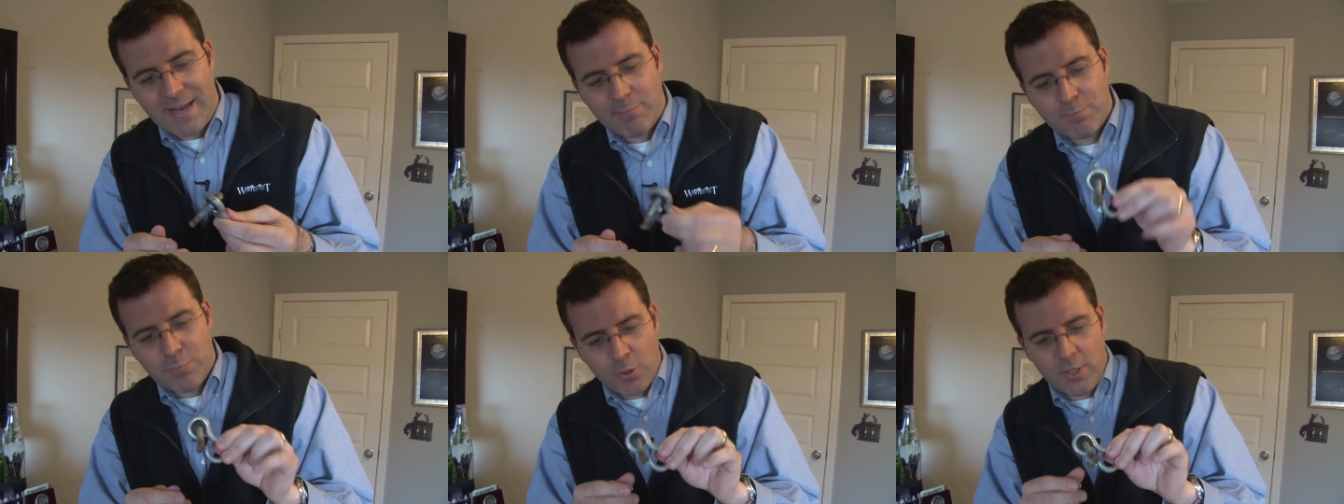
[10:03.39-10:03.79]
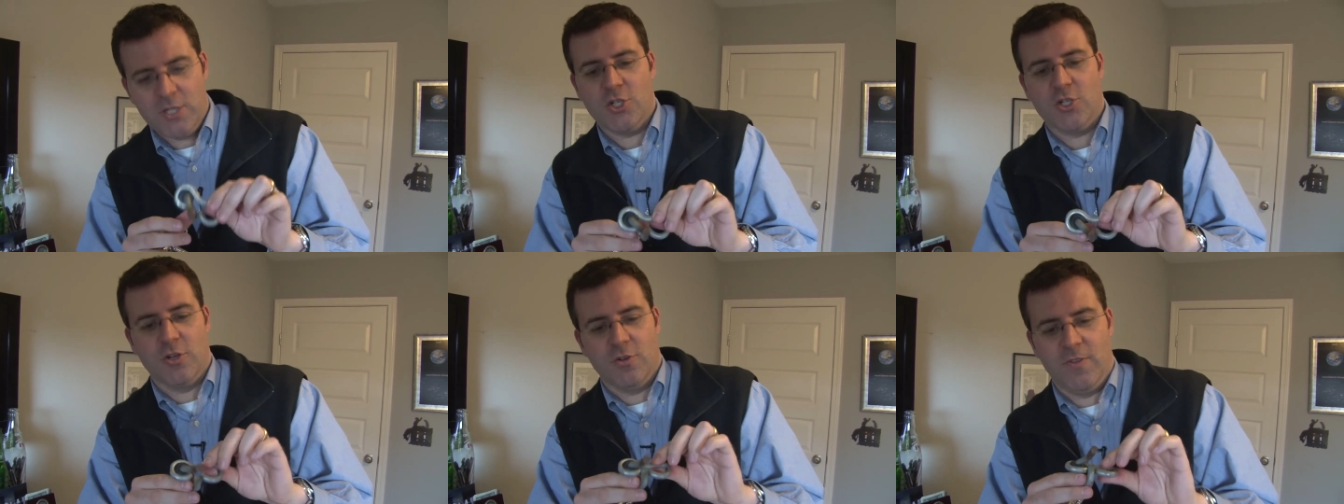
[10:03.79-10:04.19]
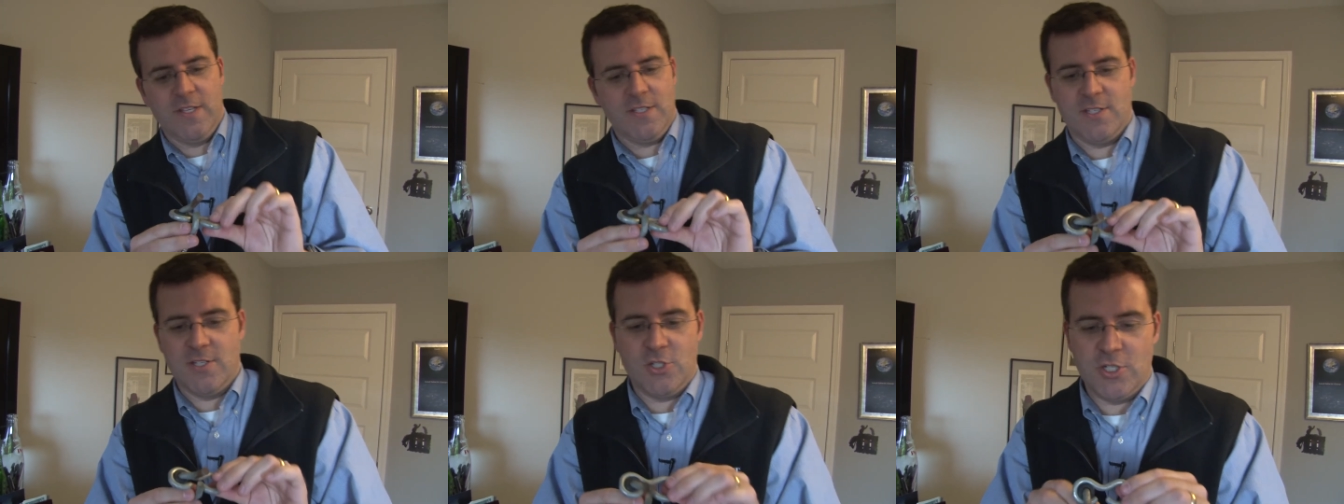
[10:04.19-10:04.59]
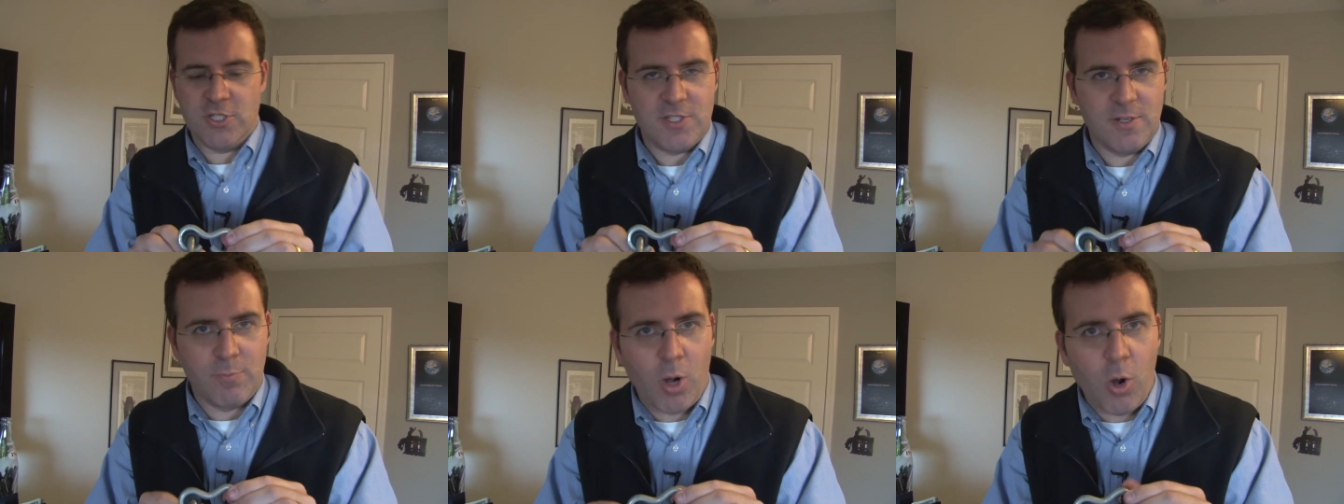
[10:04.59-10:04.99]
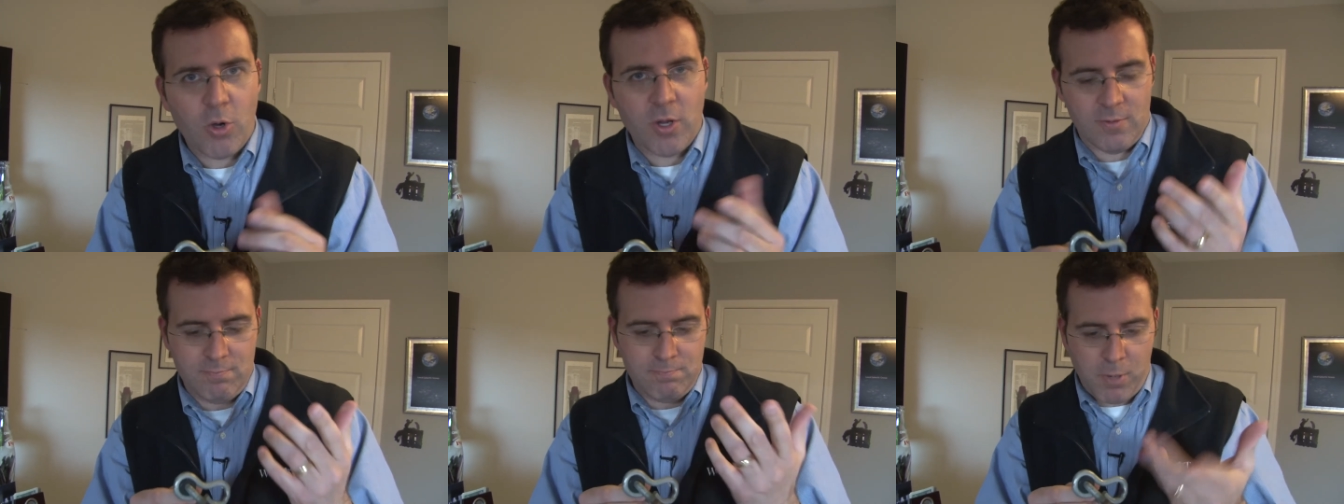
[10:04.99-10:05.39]
I'm pretty sure this is just a
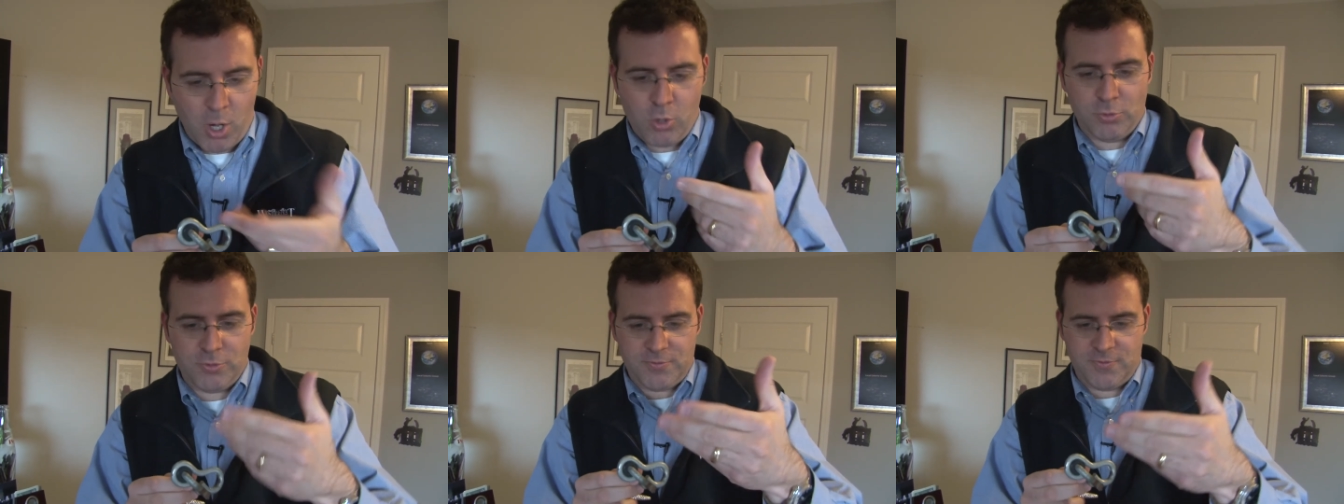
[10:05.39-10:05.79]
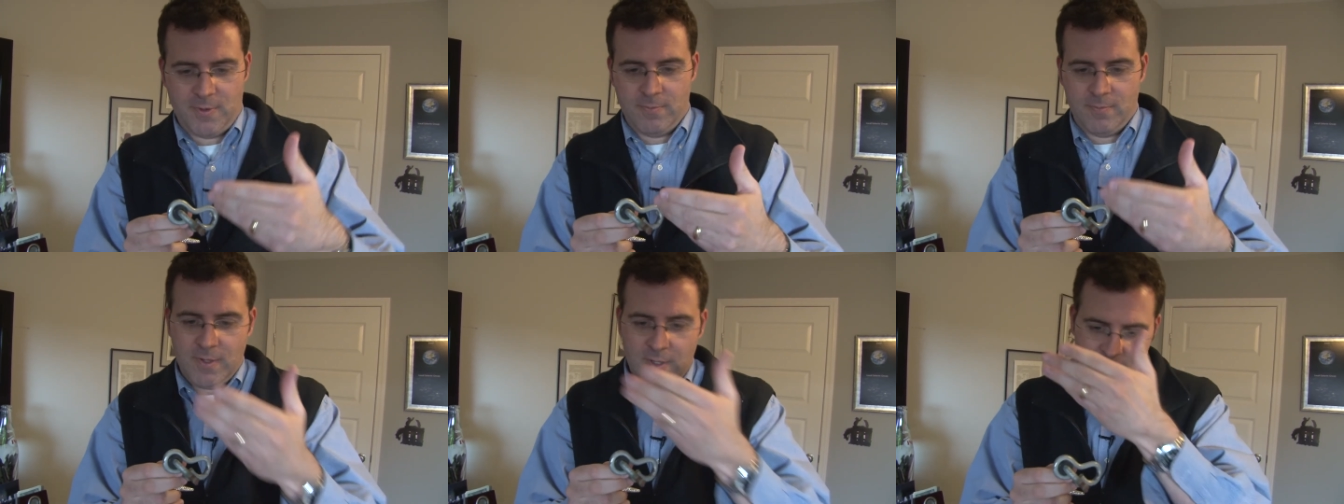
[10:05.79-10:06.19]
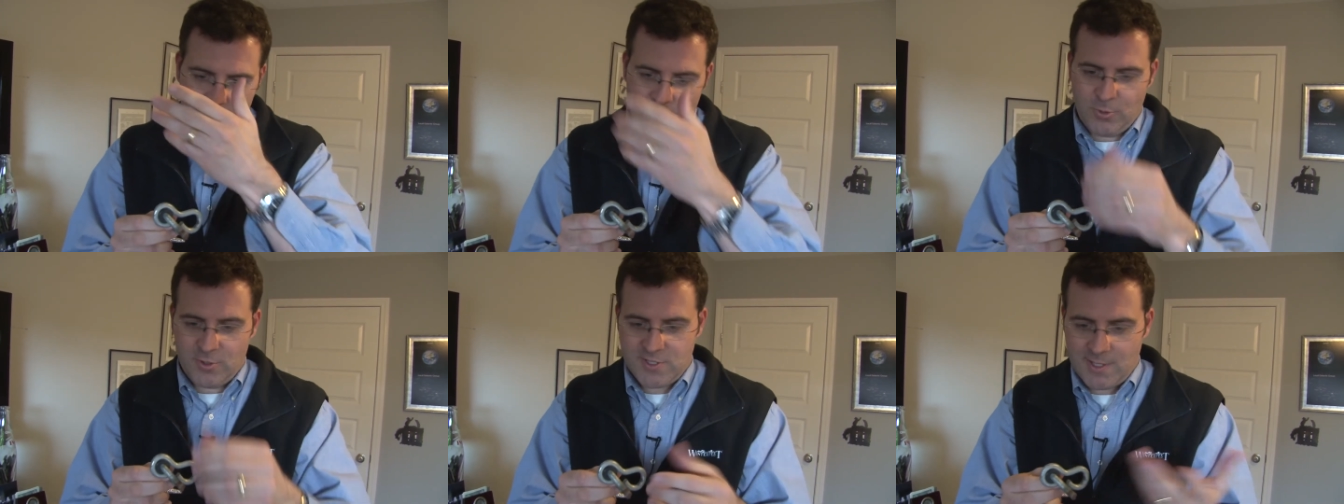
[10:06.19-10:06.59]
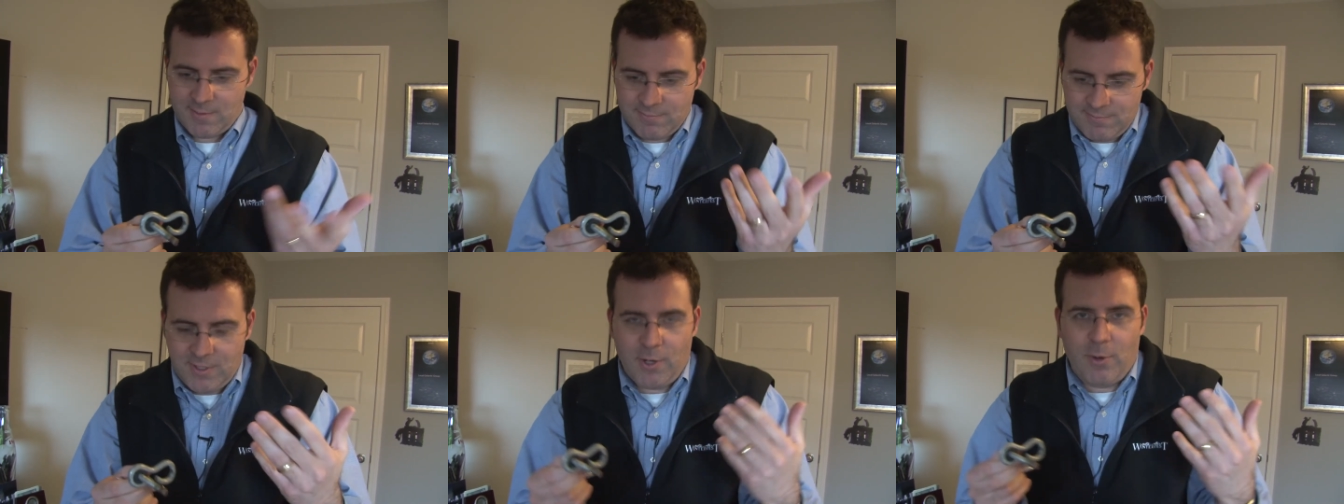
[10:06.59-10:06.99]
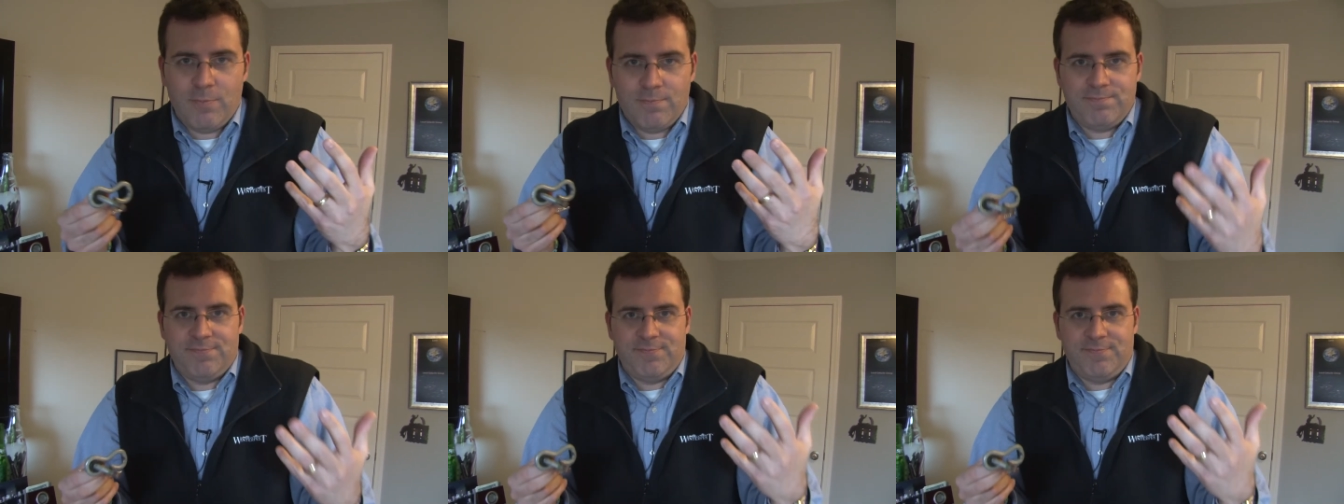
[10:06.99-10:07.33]
broken bolt from where some you know